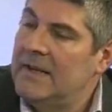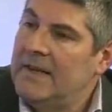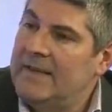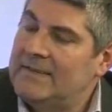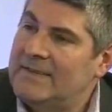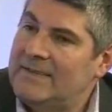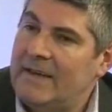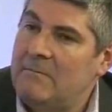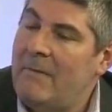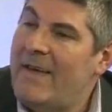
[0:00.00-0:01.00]
It's the
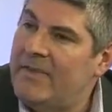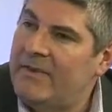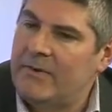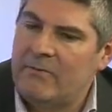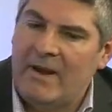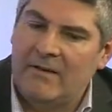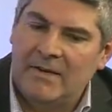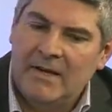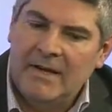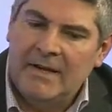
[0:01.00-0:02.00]
same method around,
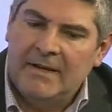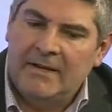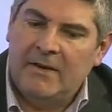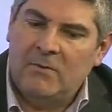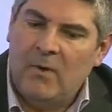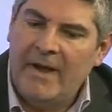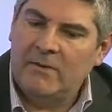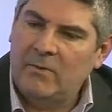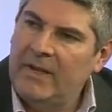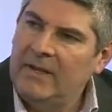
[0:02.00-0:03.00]
how
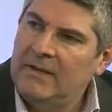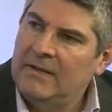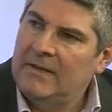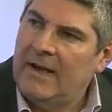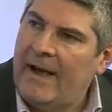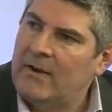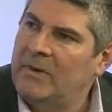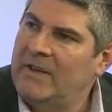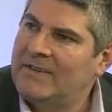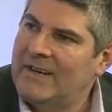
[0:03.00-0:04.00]
do we
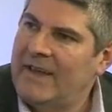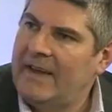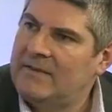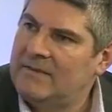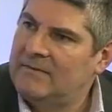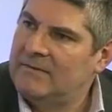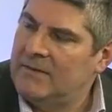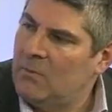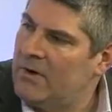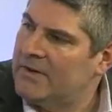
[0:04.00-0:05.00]
need to connect
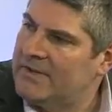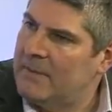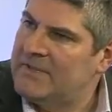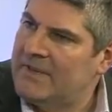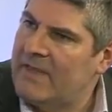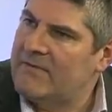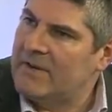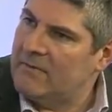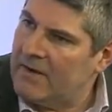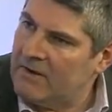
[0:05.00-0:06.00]
the work steps together
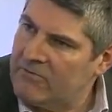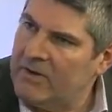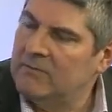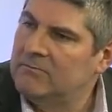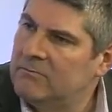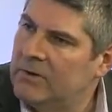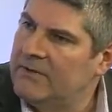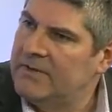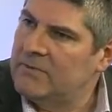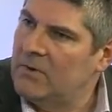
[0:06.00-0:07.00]
in a real
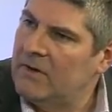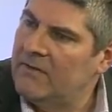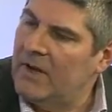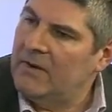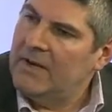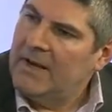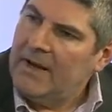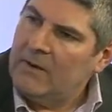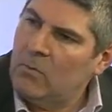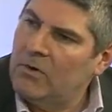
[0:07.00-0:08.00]
process workflow,
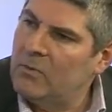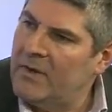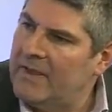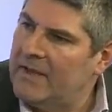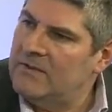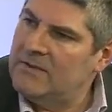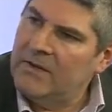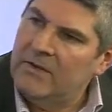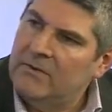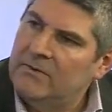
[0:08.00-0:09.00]
and what do we then
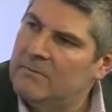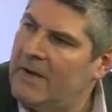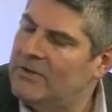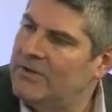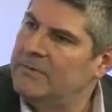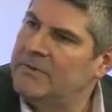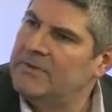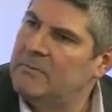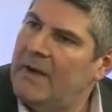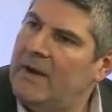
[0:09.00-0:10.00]
do to make
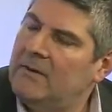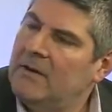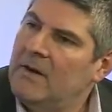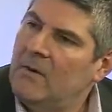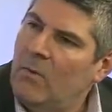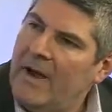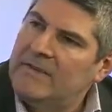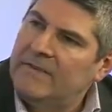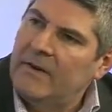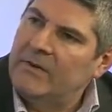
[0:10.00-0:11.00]
judgments about where
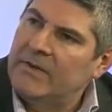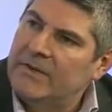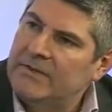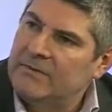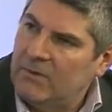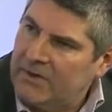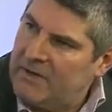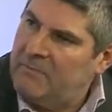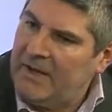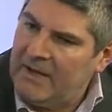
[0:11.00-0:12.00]
to focus, what
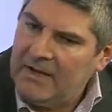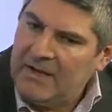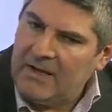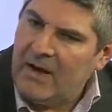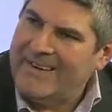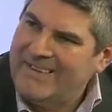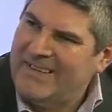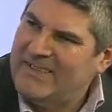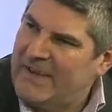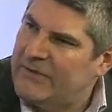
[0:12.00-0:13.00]
could be an
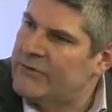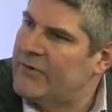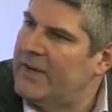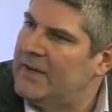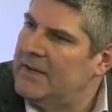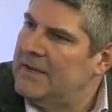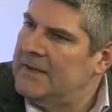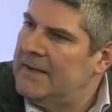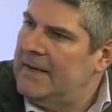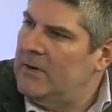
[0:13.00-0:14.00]
IT-centric
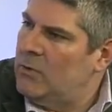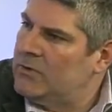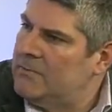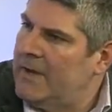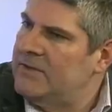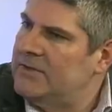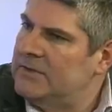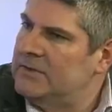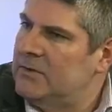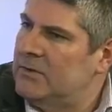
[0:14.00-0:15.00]

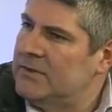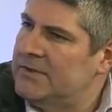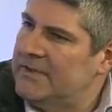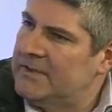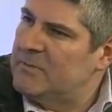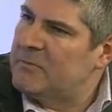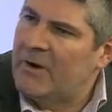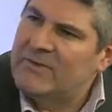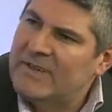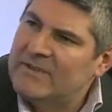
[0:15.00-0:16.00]
automation or systems
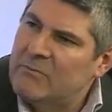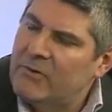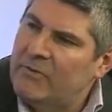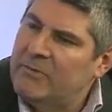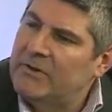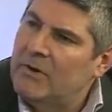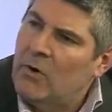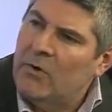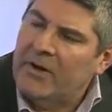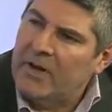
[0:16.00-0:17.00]
process improvement,
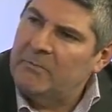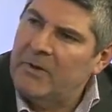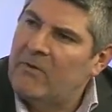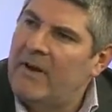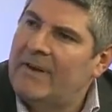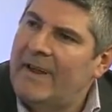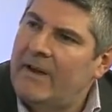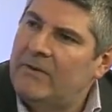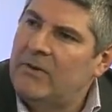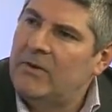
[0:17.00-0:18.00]
or it could be around
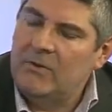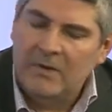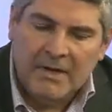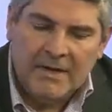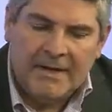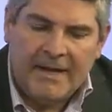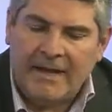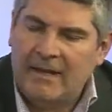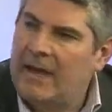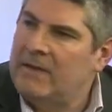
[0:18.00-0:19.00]
how you
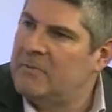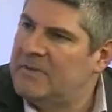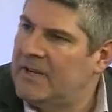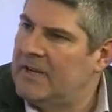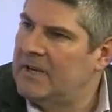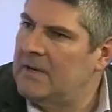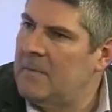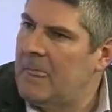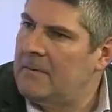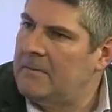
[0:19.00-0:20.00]
engage a particular
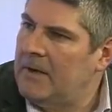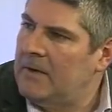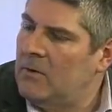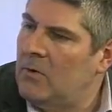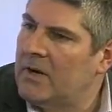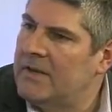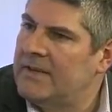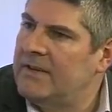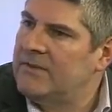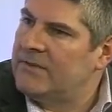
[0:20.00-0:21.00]

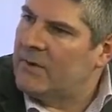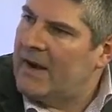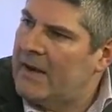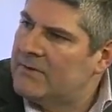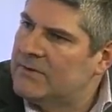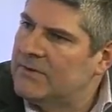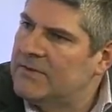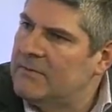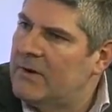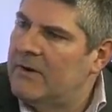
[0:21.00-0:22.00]
organisation through an
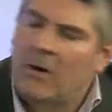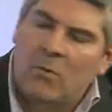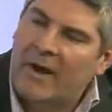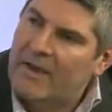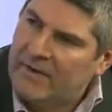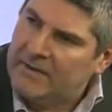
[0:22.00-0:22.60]
outsourcing or whatever.